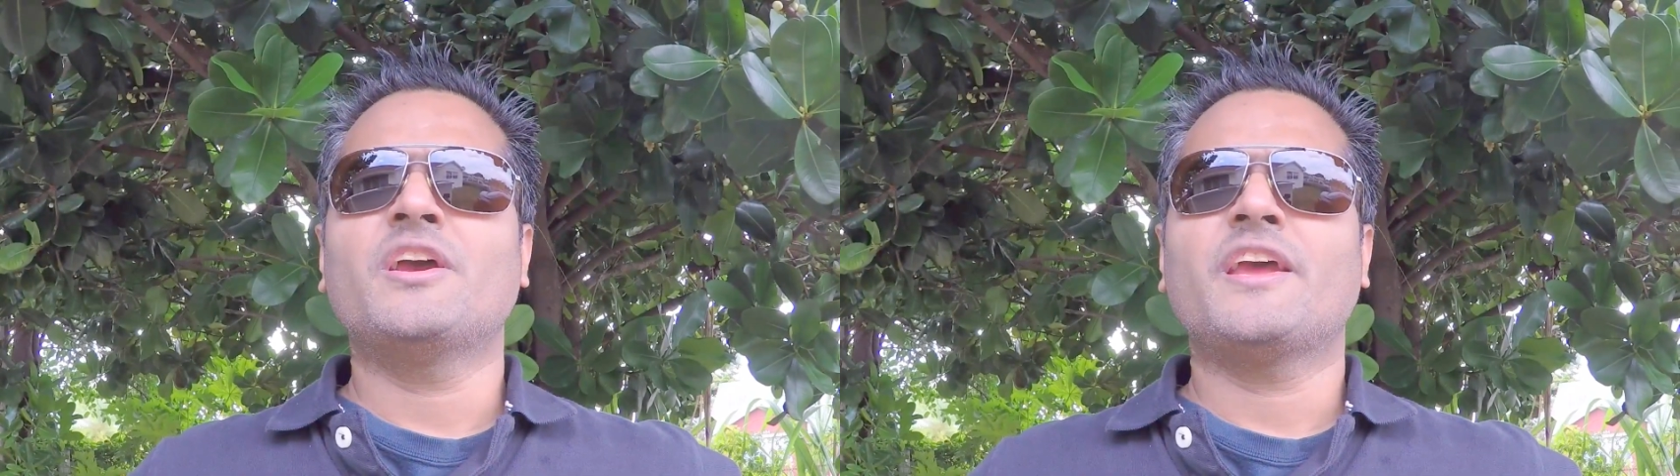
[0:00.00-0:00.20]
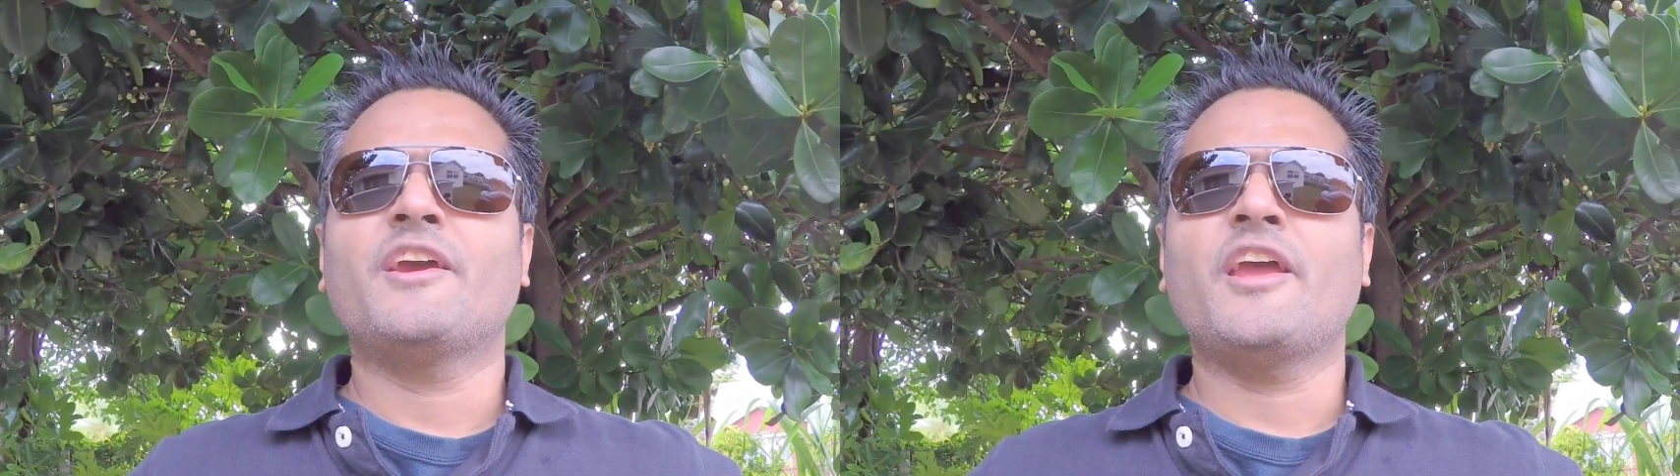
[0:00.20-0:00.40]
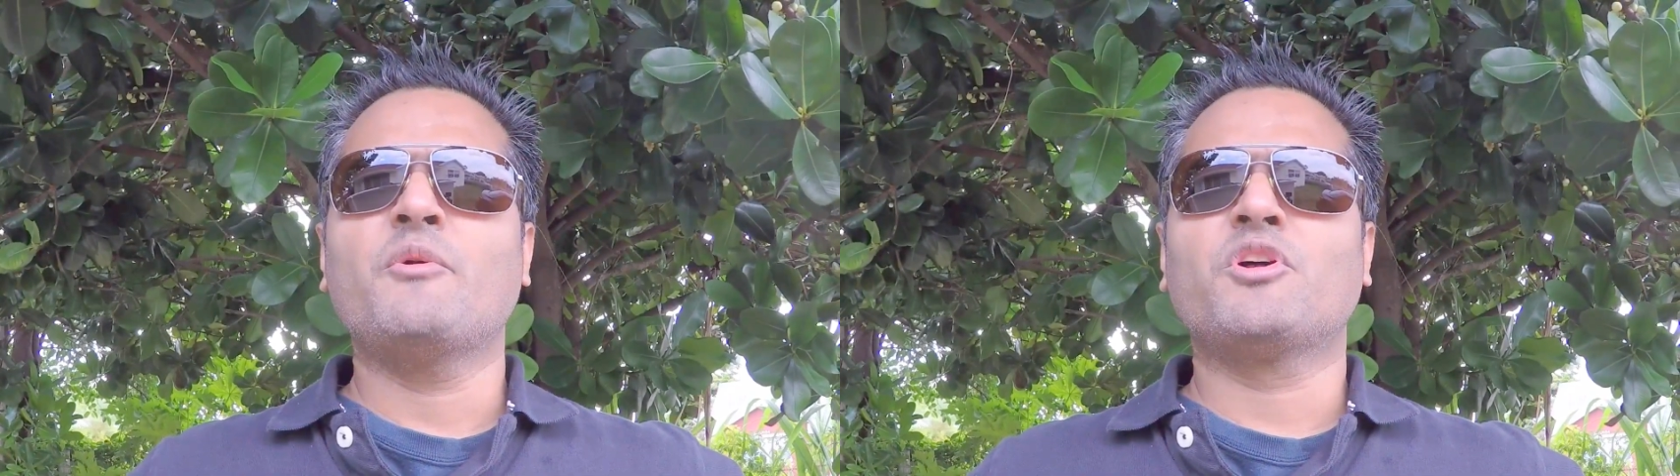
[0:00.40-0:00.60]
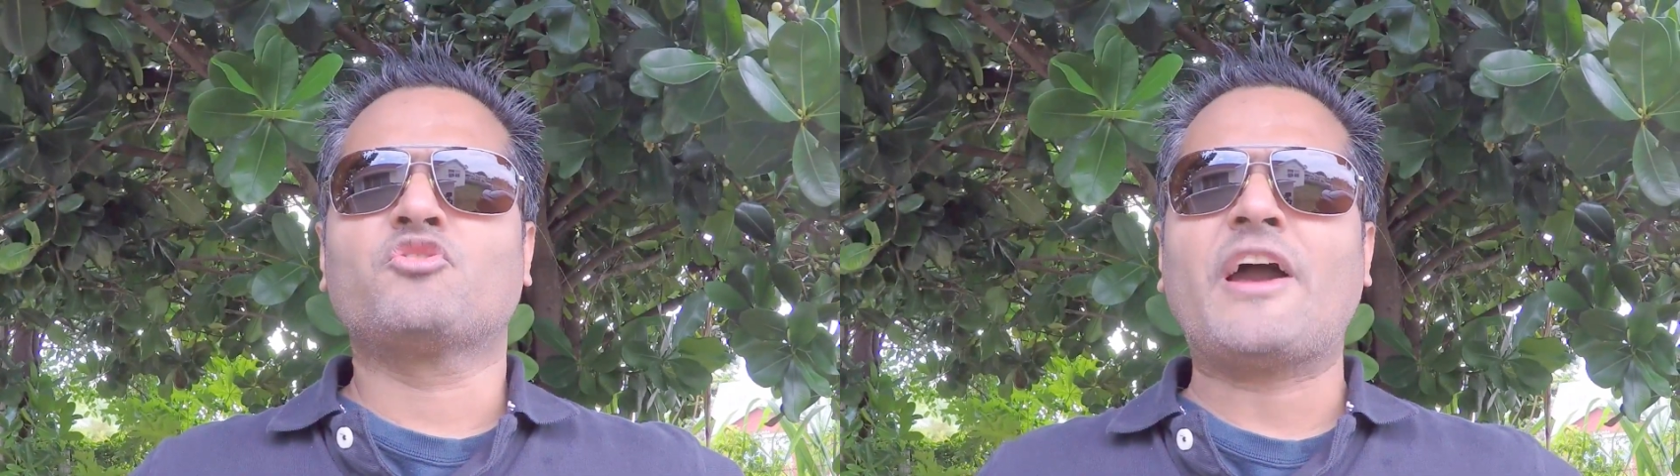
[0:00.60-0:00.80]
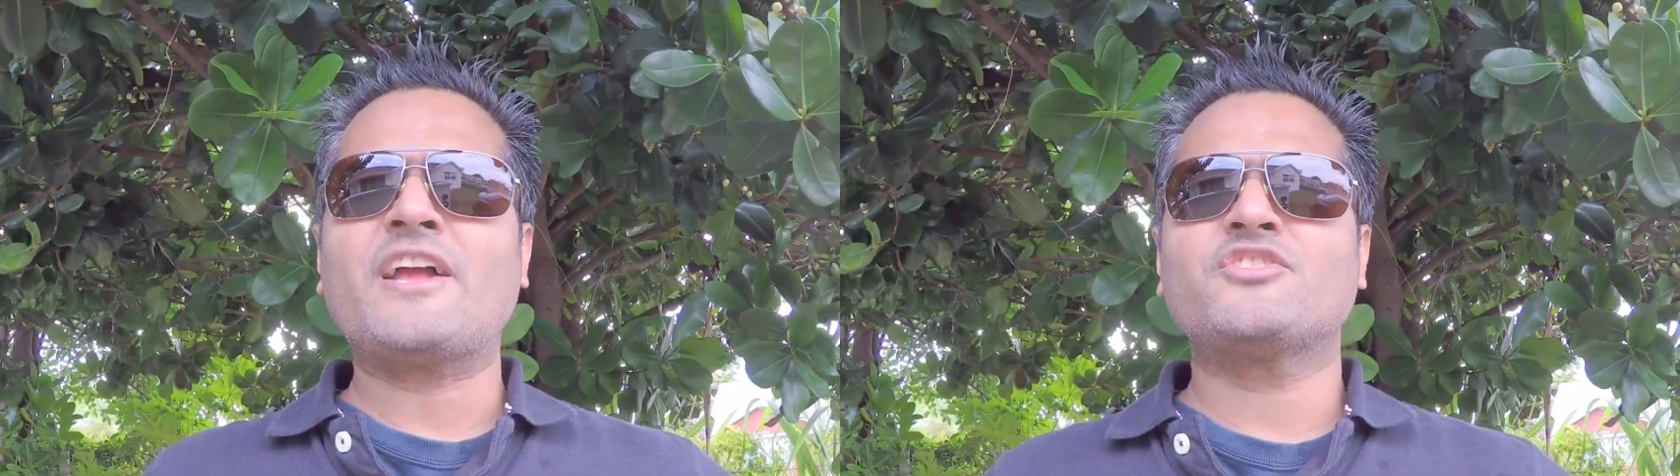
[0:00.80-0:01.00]
it will
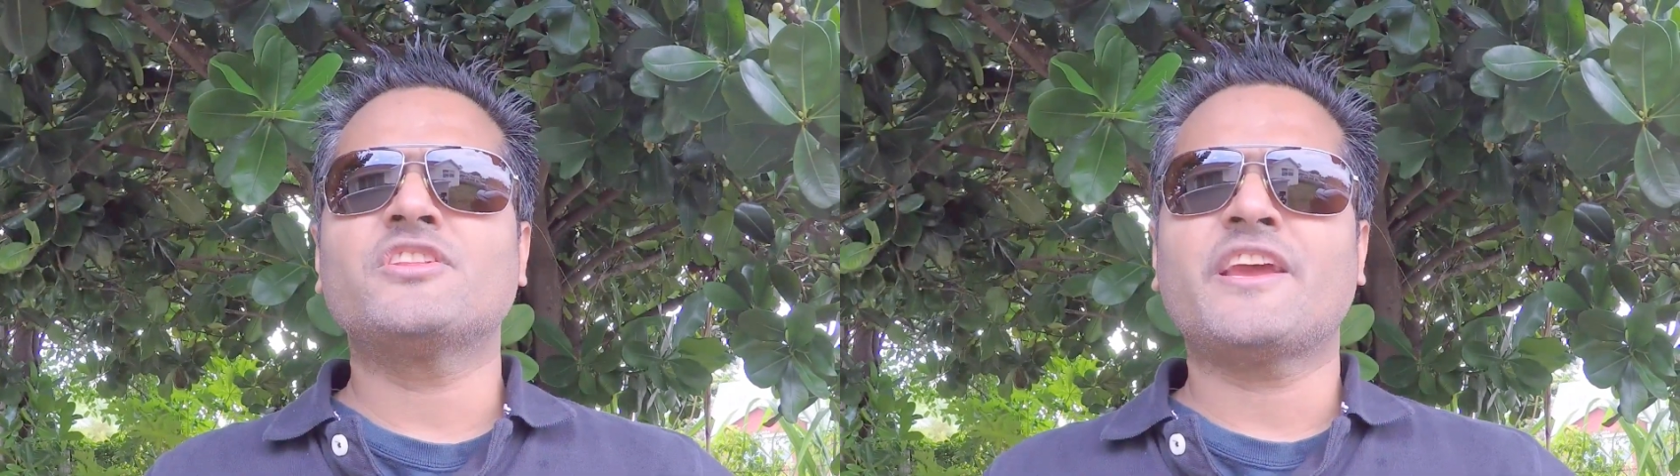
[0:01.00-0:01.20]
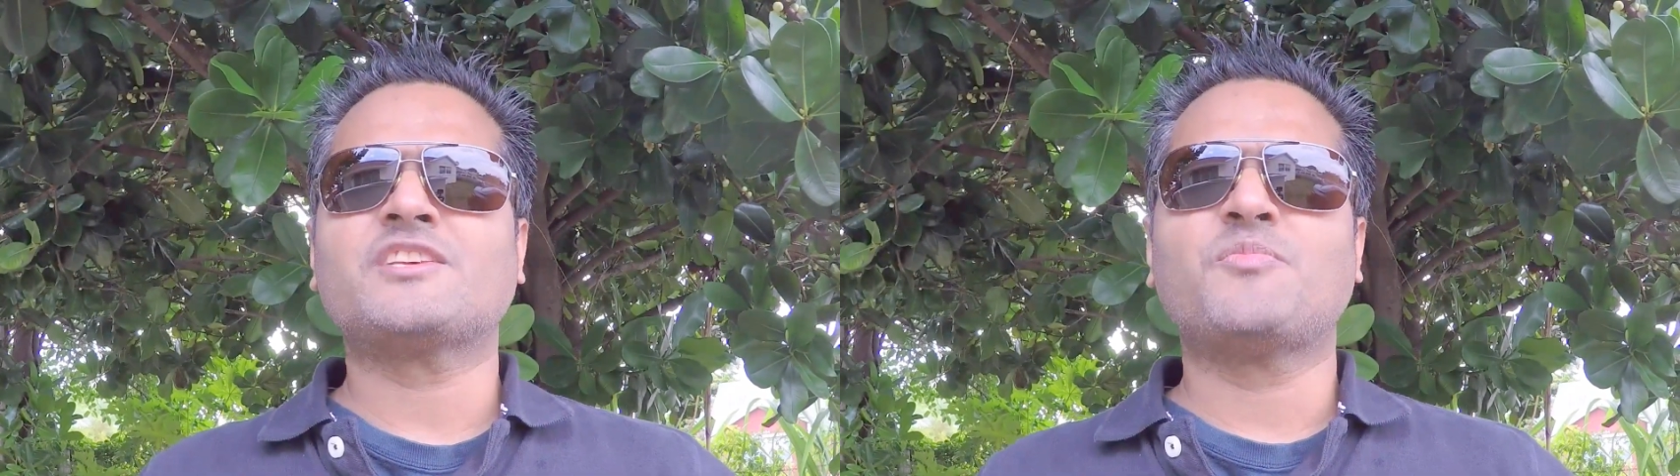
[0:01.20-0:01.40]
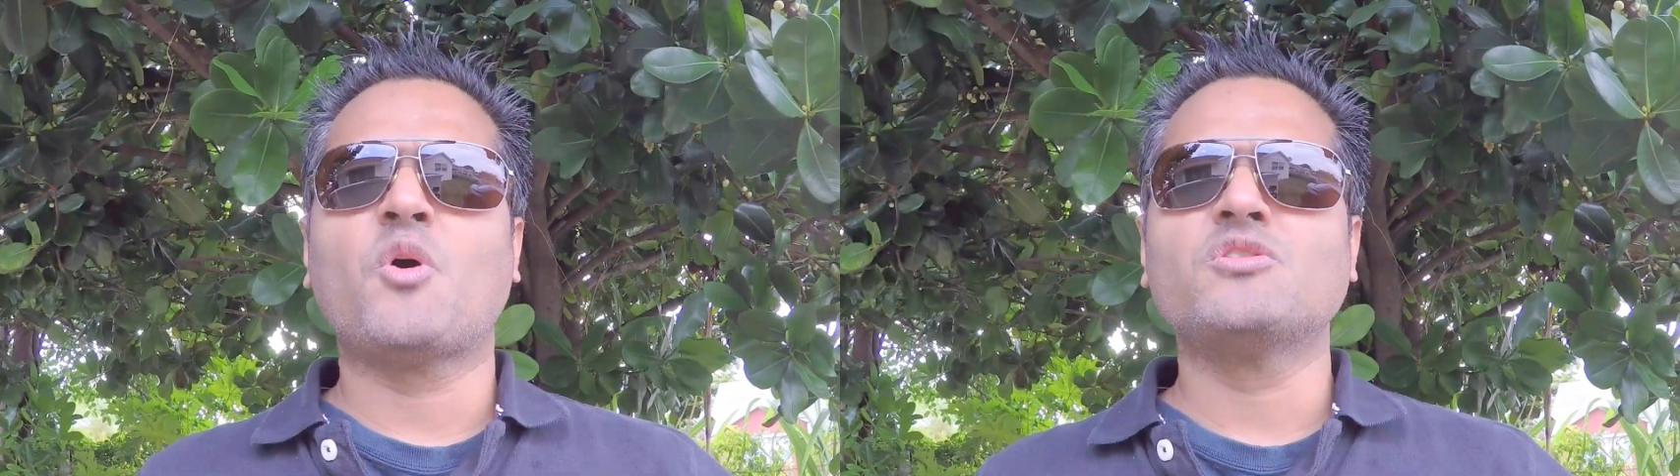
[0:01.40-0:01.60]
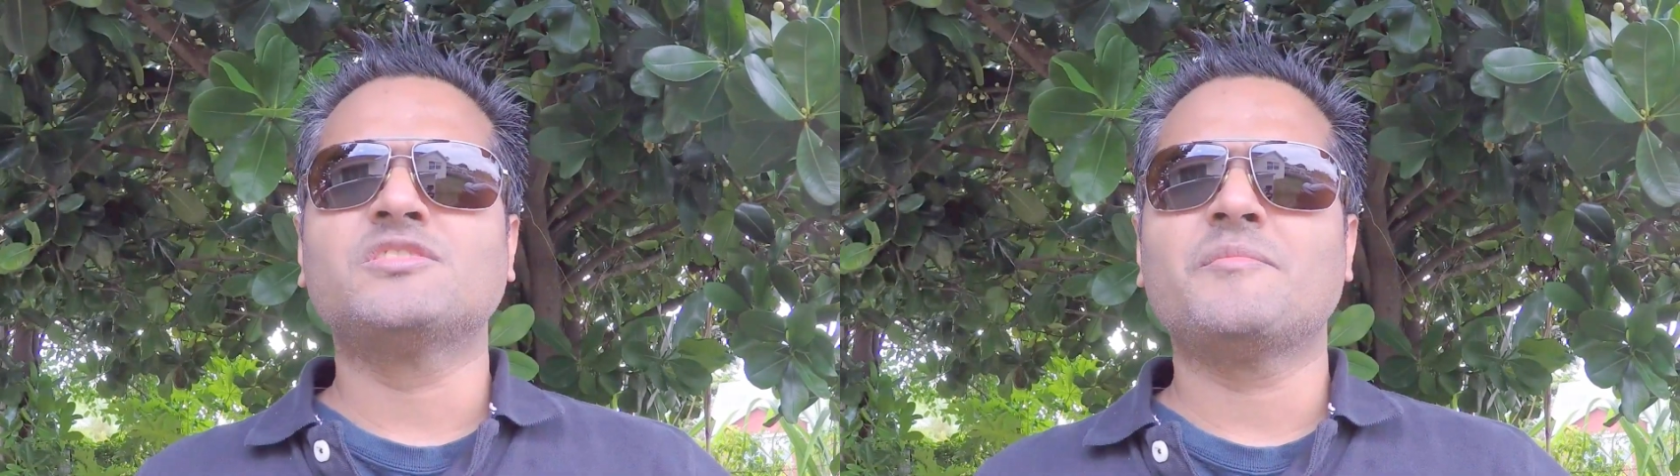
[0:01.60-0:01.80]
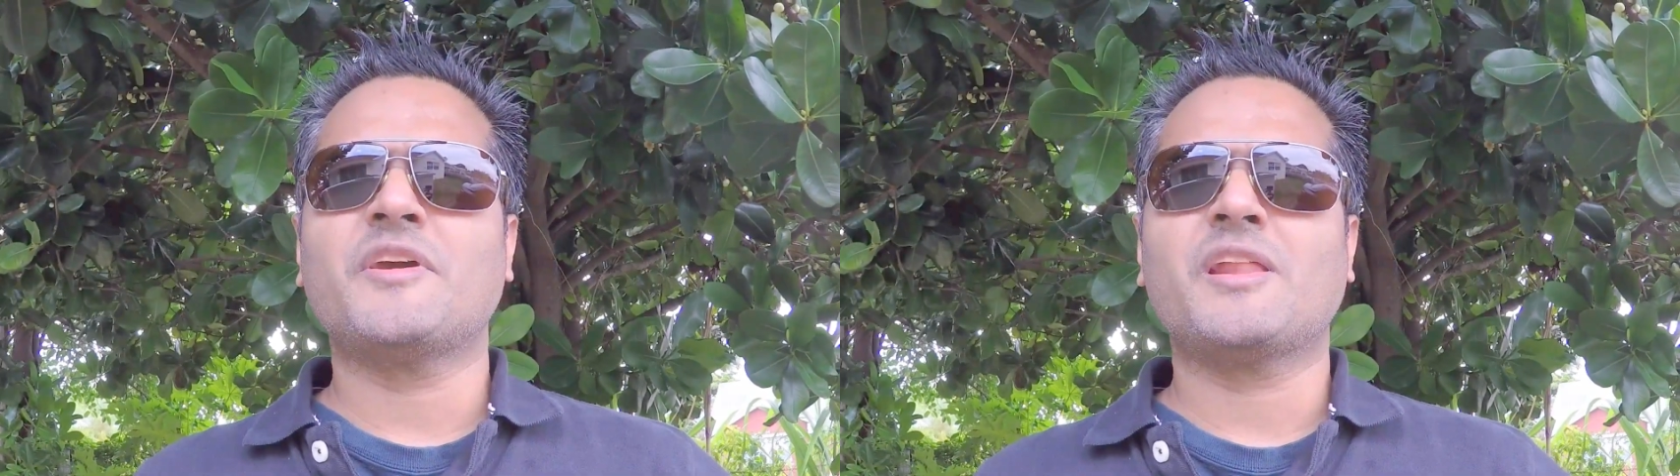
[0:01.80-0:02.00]
gradually expose
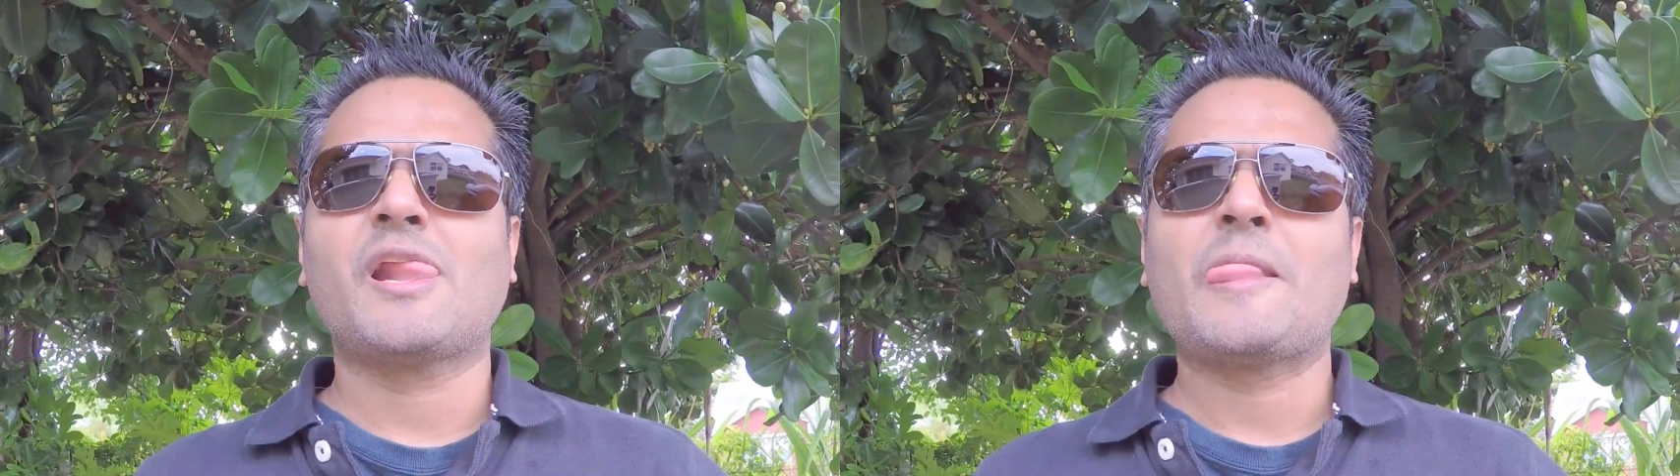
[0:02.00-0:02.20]
them and